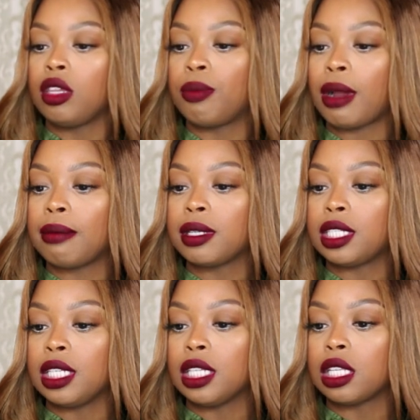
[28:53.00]
you probably
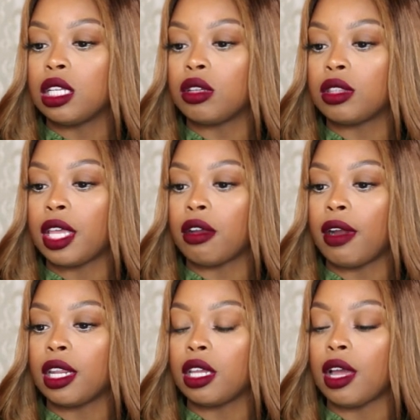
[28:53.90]
see this little thing
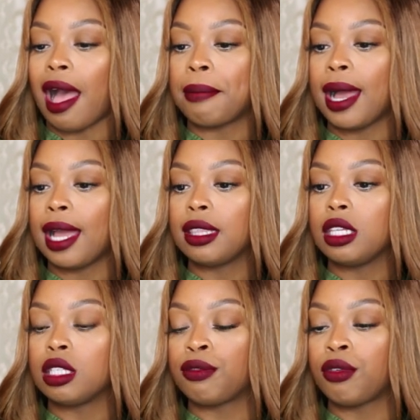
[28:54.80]
right here. I buy
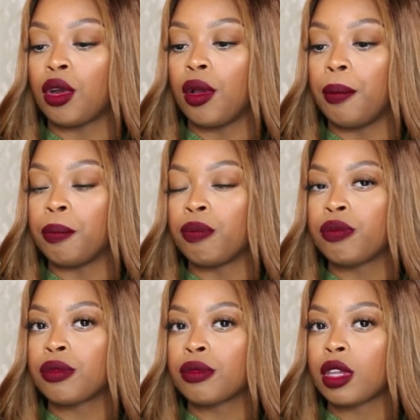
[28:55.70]
these from
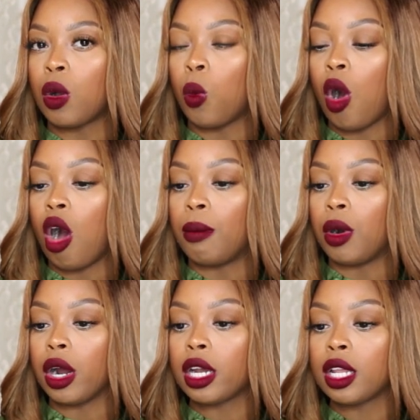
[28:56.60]

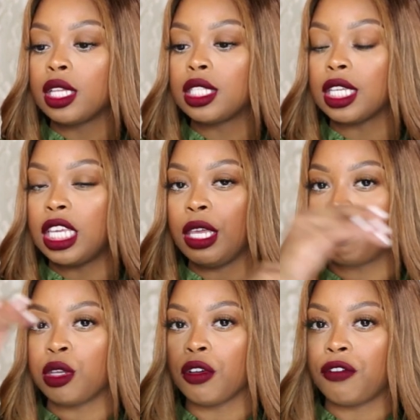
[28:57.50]
Walmart to
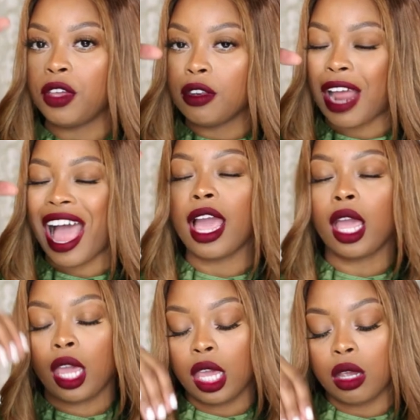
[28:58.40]
keep your feet. I
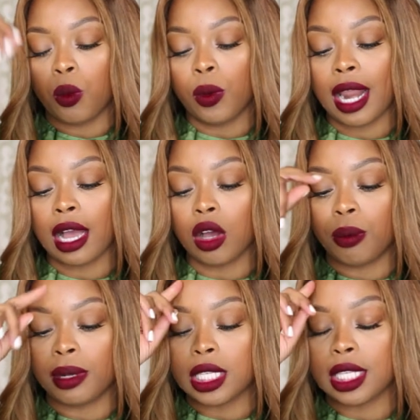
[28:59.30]
hate when I go
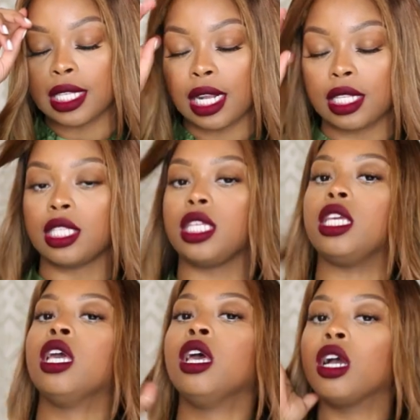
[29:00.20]
places and I
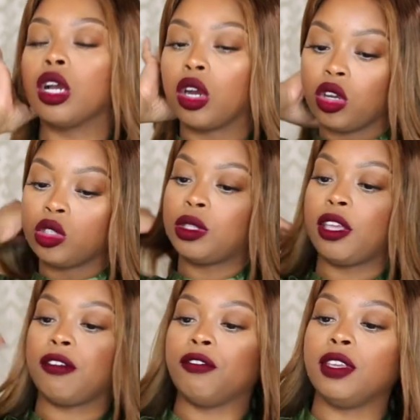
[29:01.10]
see girls with
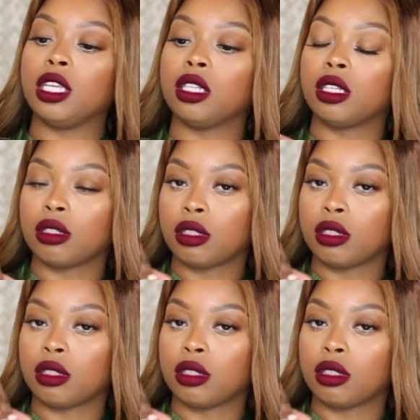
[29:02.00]
their feet